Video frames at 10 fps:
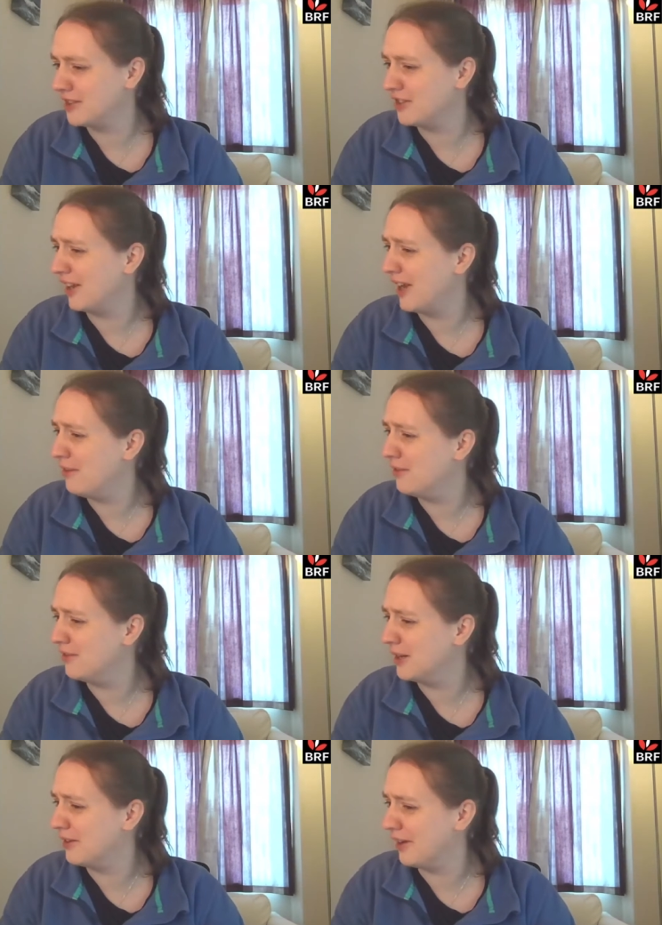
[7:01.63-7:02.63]
that I am a
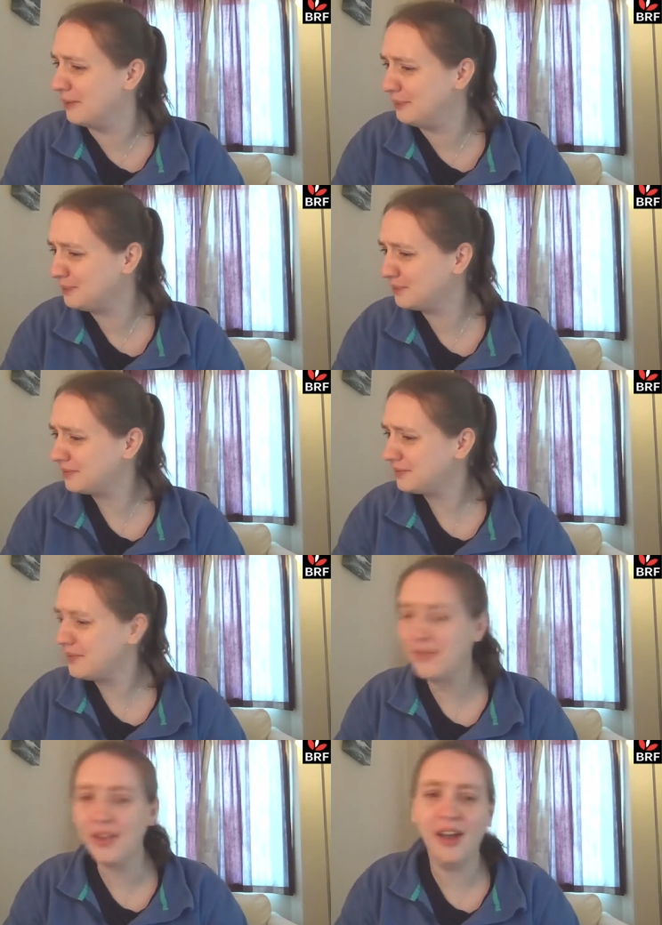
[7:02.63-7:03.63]
Villa fan.
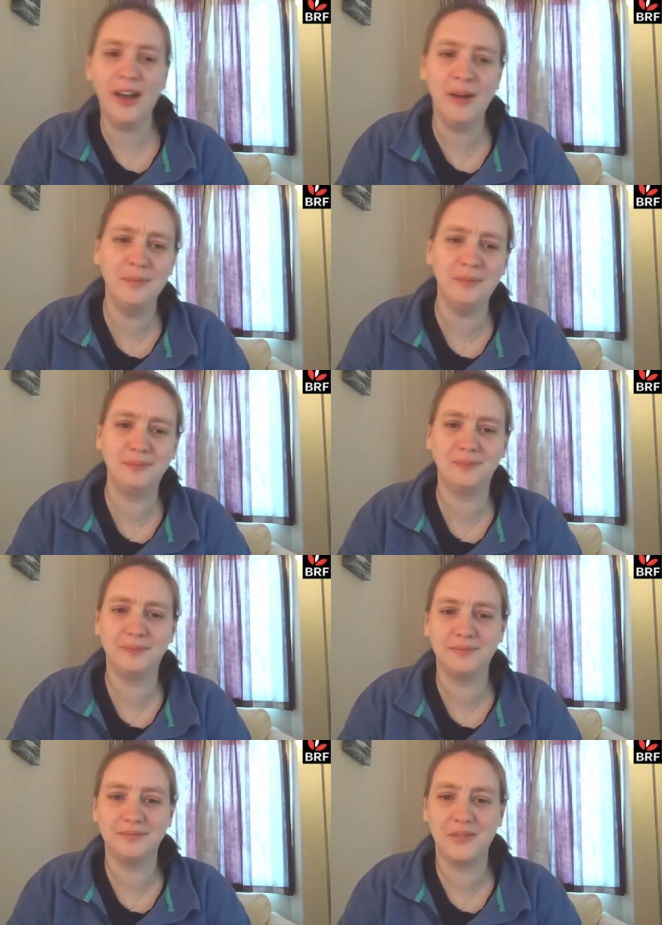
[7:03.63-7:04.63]
Um,
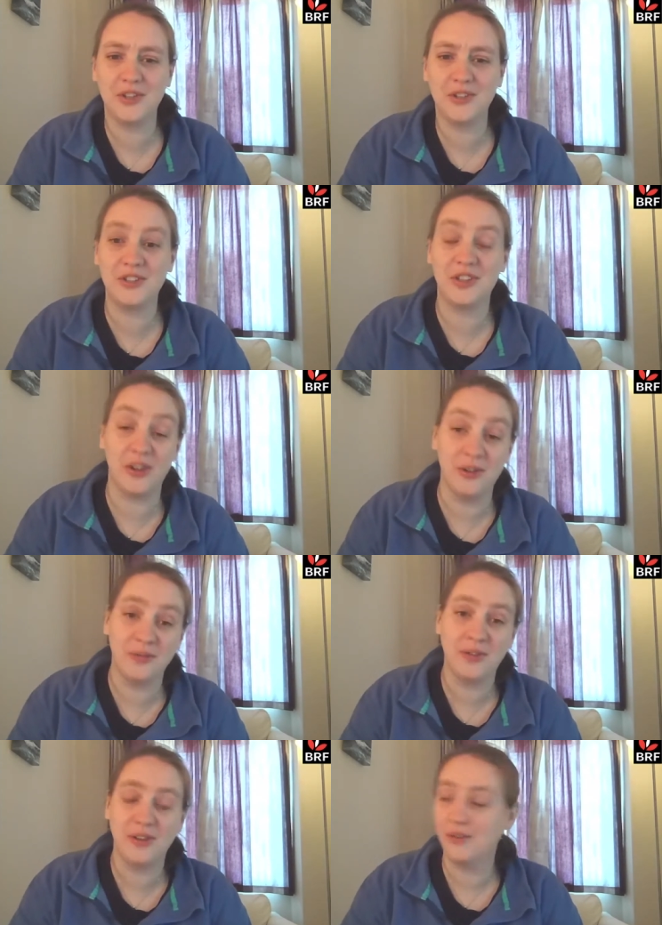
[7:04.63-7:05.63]
so,
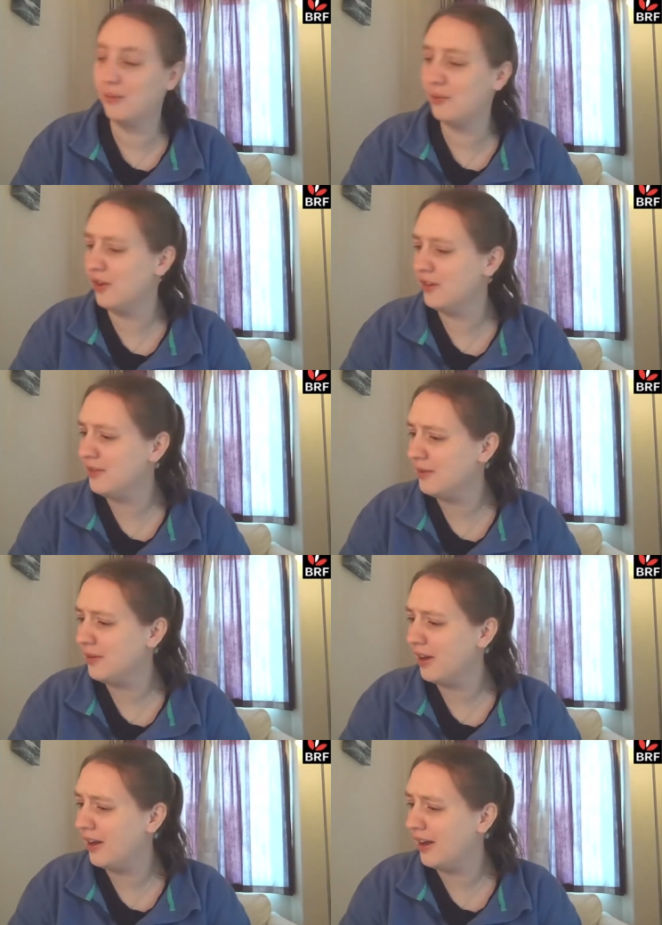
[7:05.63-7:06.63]
one,
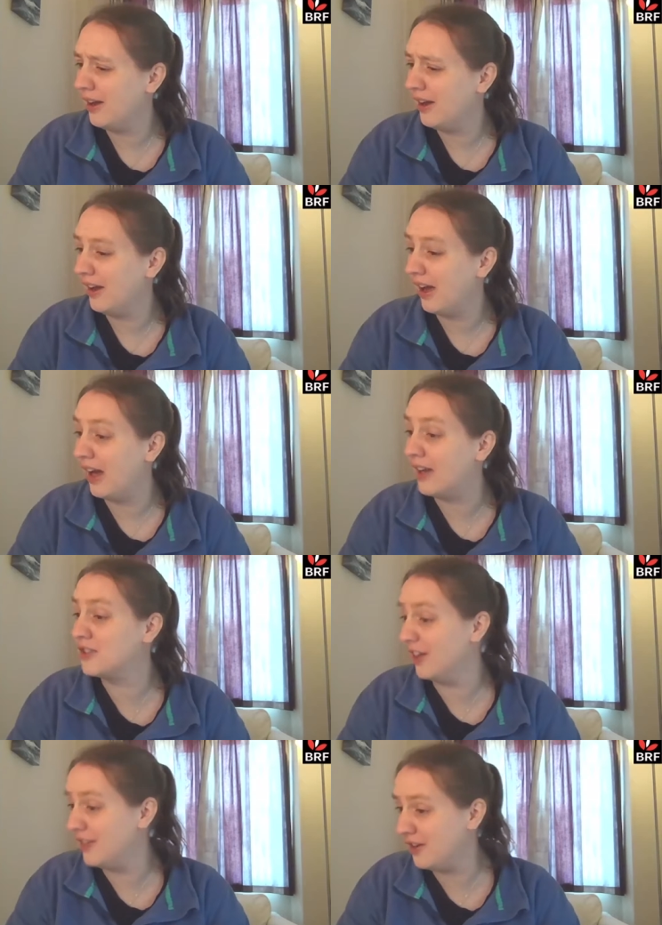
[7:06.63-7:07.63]
uh,
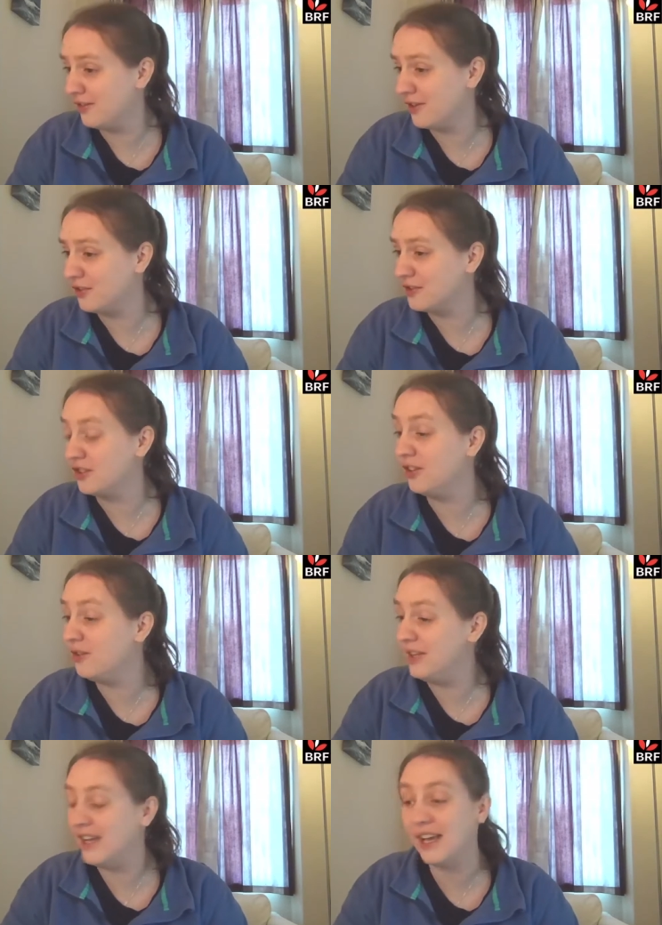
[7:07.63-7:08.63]
turn the oven on
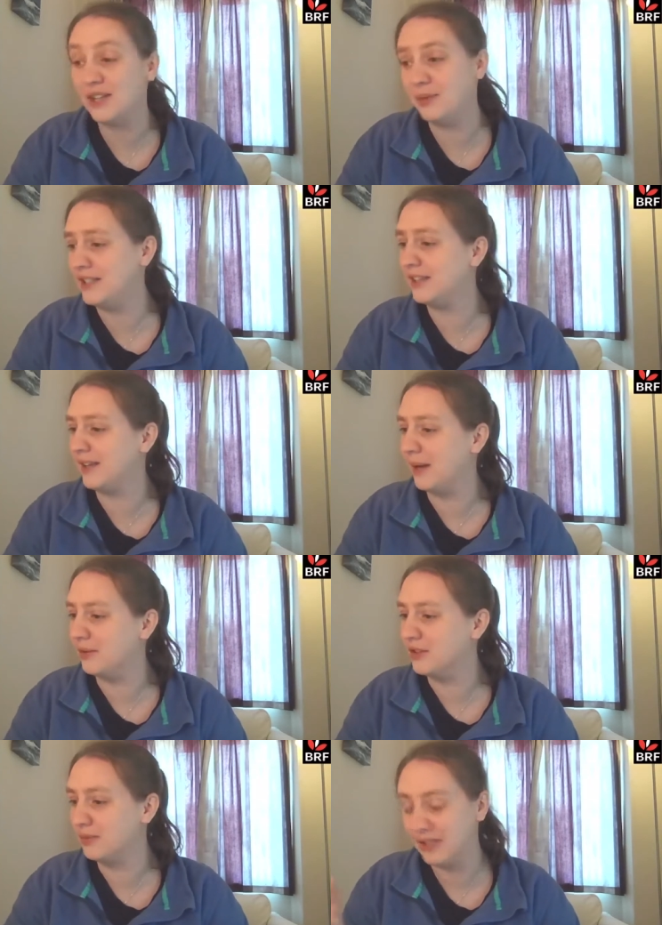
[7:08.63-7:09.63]
Two, Yes, we did that
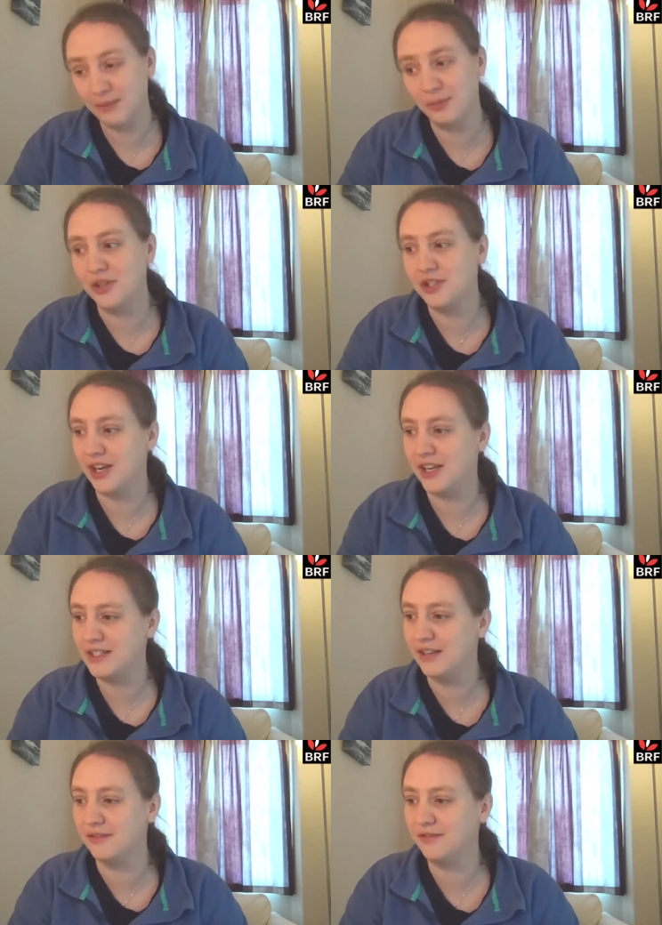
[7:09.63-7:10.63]
once. We did put the jackets
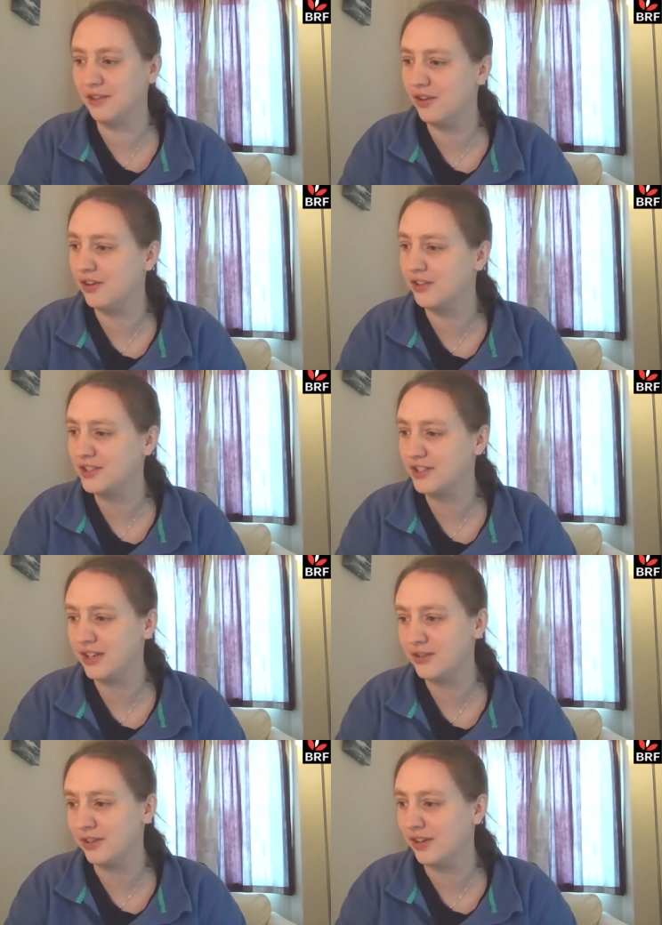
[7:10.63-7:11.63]
in and forgot.
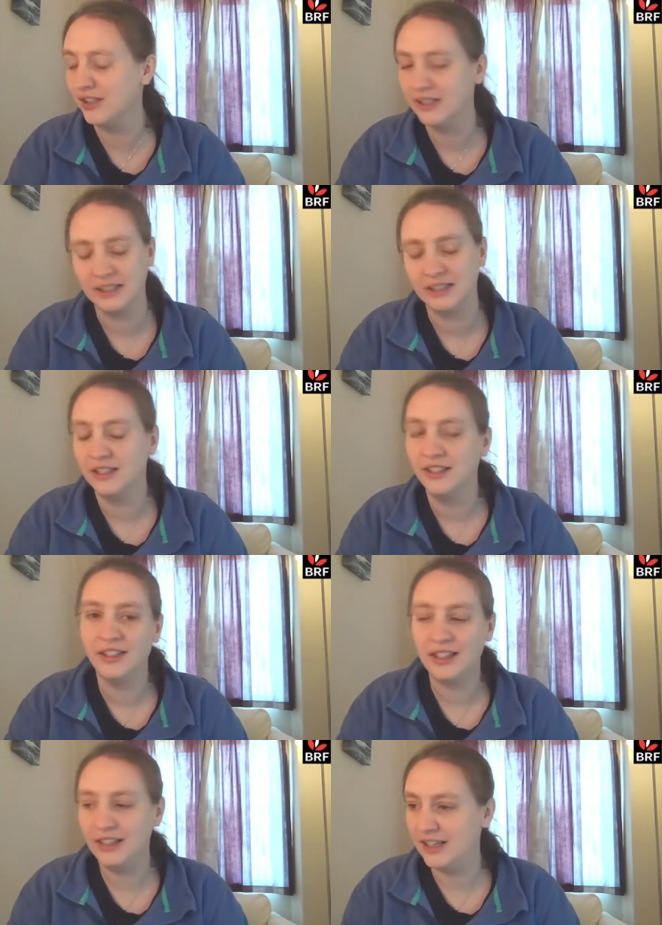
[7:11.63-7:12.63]
Sandra,
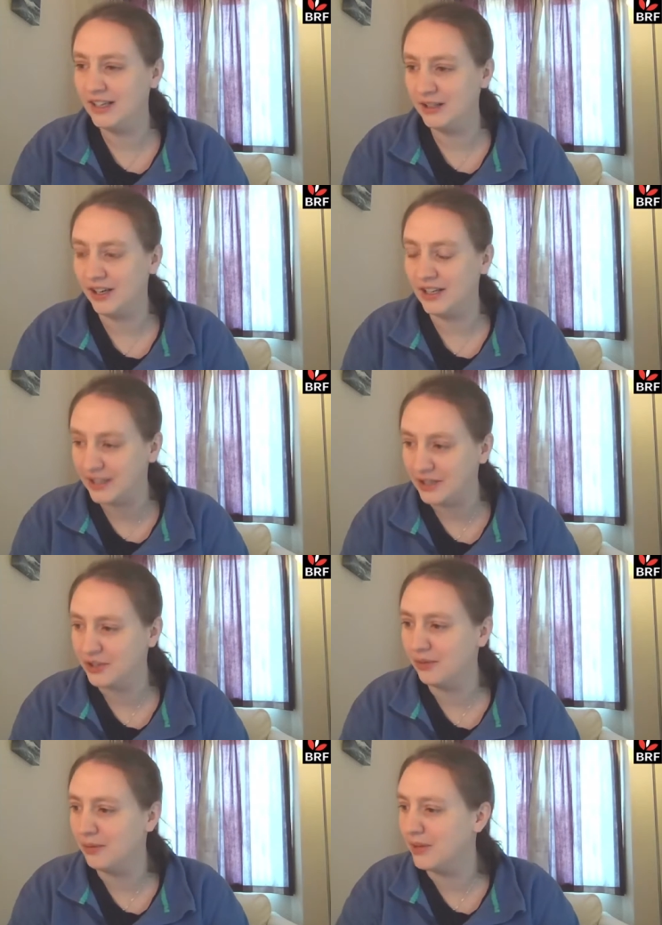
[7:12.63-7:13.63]
clearly I need
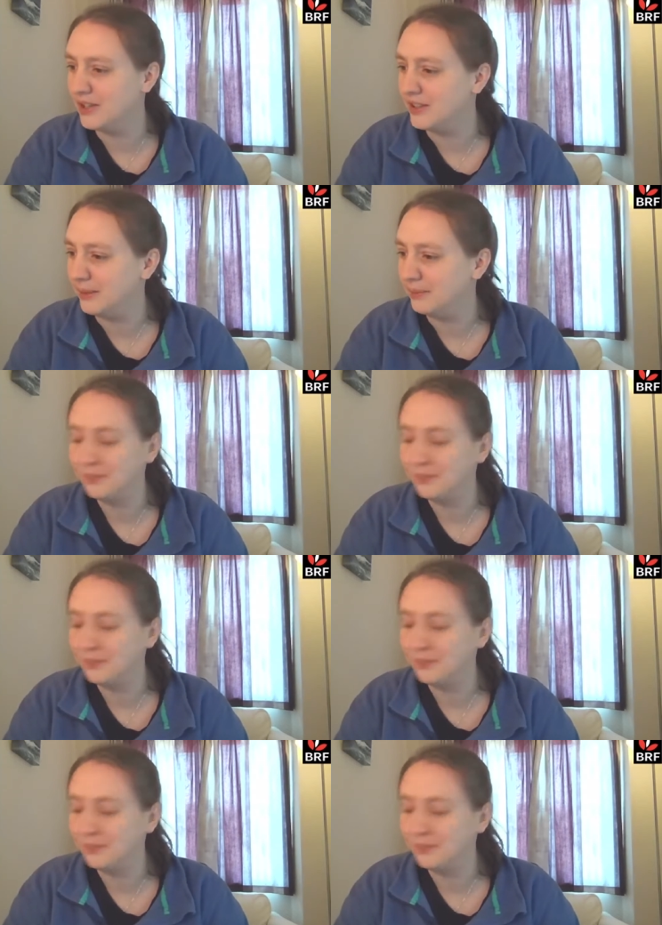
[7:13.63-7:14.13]
you on my team.